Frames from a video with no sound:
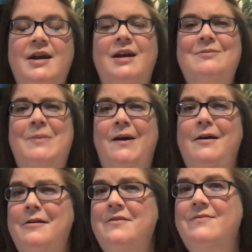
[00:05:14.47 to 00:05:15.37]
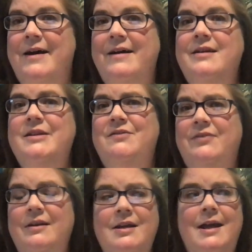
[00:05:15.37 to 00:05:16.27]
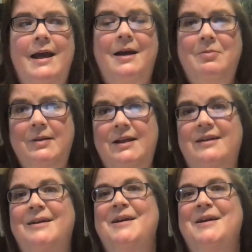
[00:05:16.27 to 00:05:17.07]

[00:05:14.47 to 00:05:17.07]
and part of that is feeling happy